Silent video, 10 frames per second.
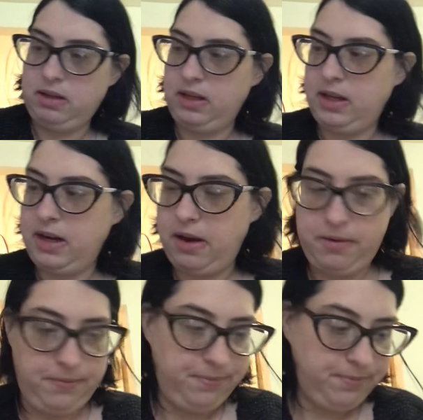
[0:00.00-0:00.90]
you
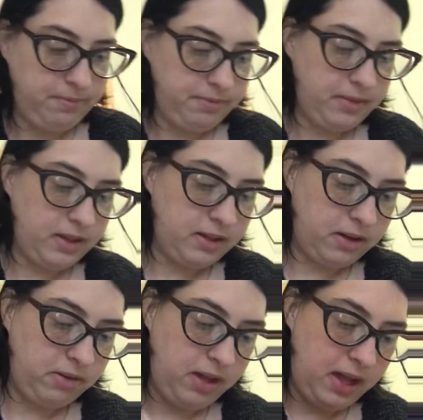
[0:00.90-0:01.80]
know,
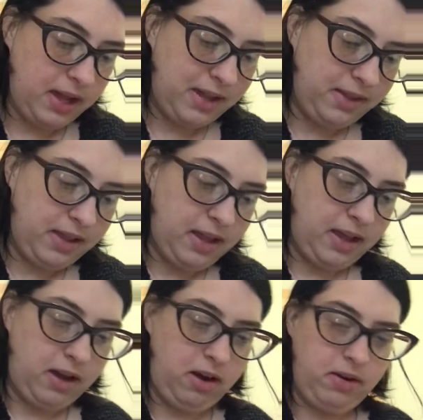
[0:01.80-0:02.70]
okay.
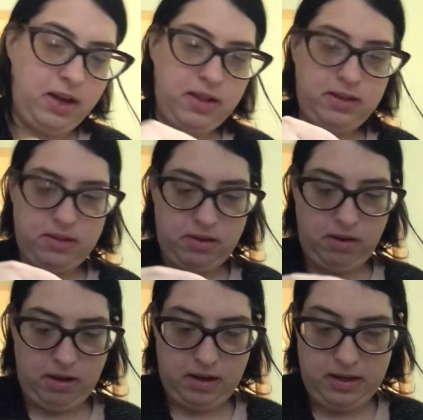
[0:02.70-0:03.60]
Oh, here, this is
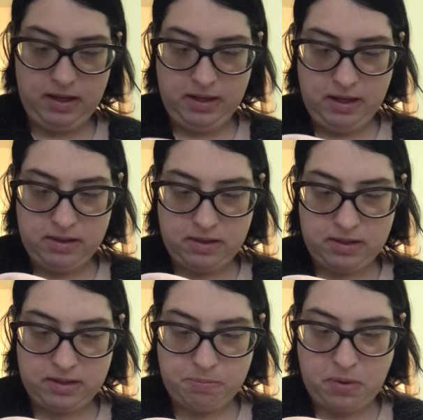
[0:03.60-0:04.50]
good. So
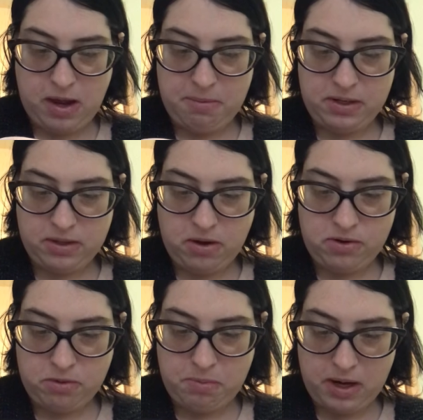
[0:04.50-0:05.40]
this is Palmer's
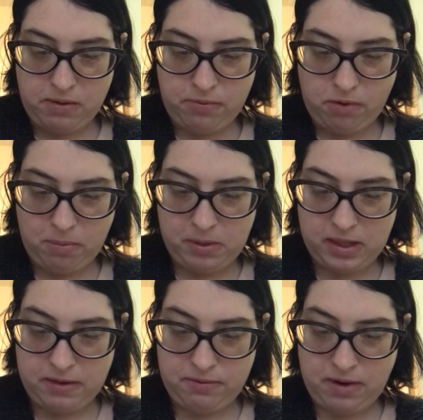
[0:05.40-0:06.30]
Cocoa Butter
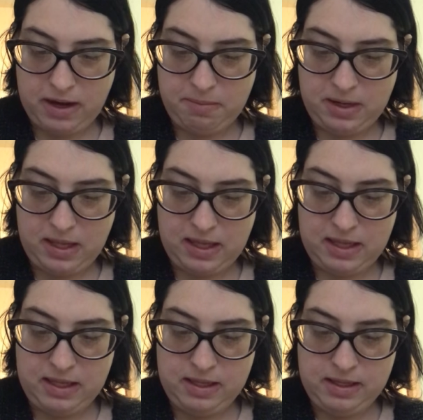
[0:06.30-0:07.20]
Formula, Vitamin
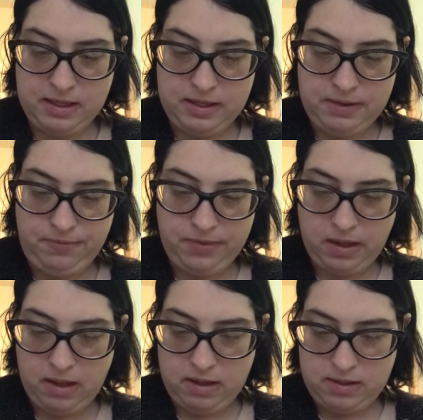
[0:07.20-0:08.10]
E,
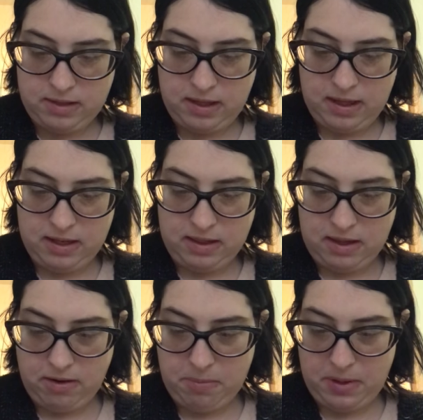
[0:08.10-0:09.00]
Skin
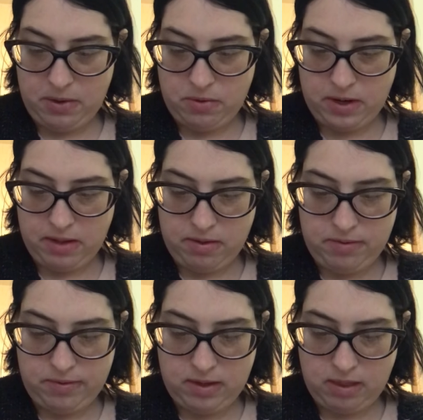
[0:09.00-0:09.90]
Therapy Oil.
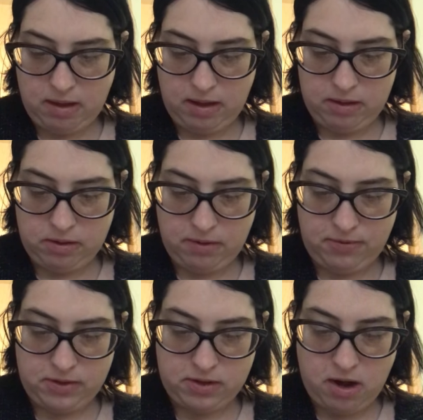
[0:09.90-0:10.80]
It's
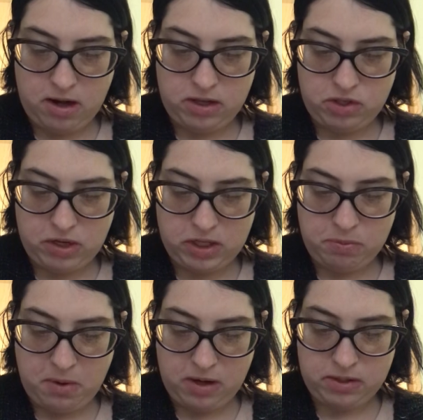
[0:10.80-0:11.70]
good for scars,
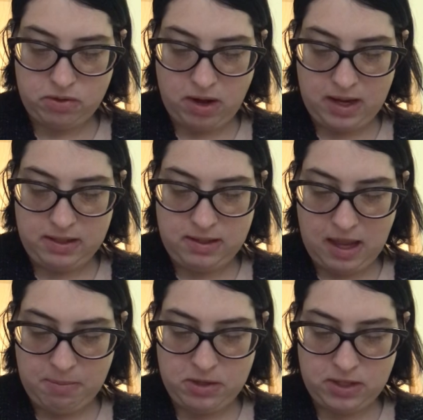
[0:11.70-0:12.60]
stretch marks, dry,
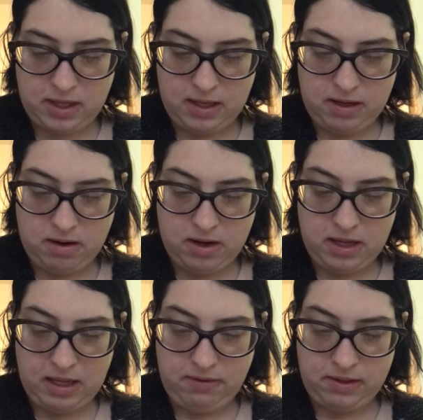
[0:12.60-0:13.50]
damaged skin,
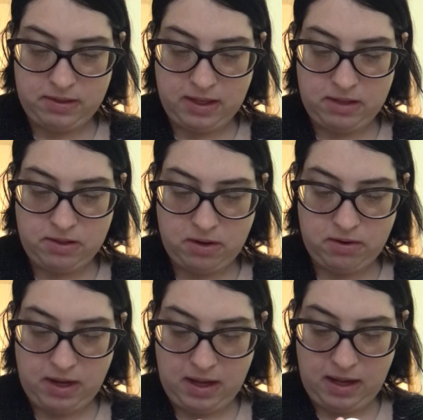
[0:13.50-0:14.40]
uneven skin
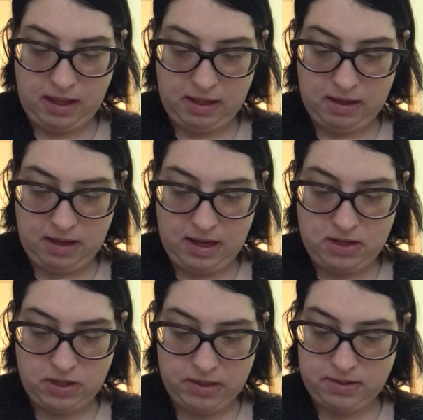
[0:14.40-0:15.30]
tone, and
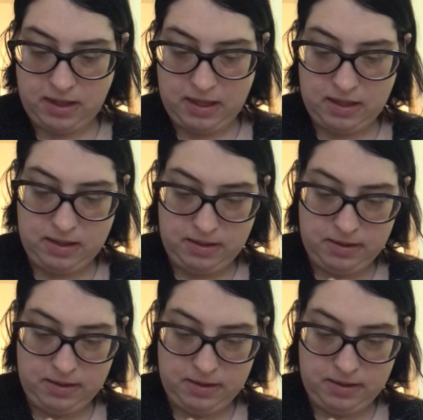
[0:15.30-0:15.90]
aging skin.